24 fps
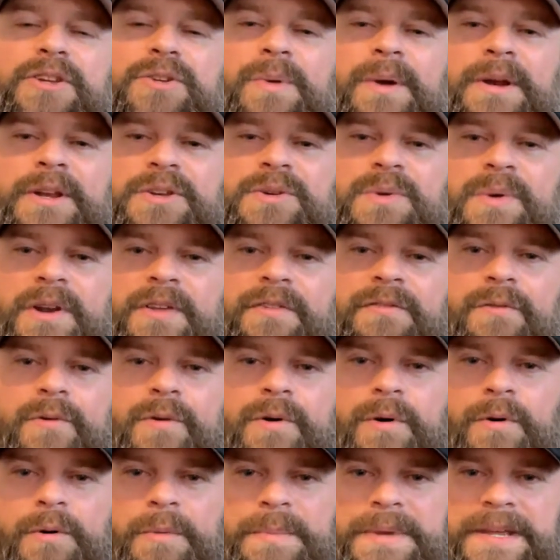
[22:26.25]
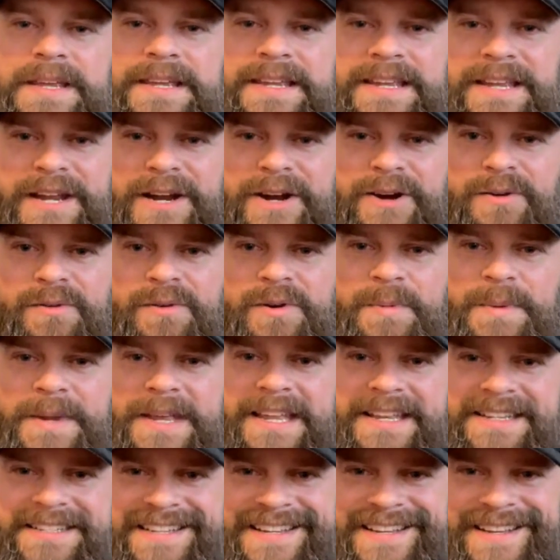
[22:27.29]
2024 will be a year where we
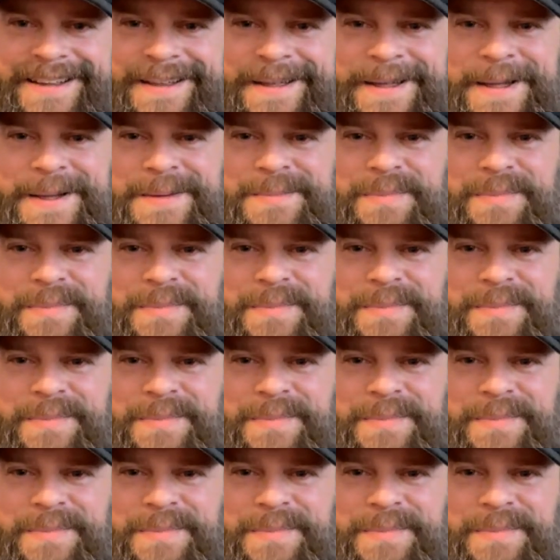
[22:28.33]
get to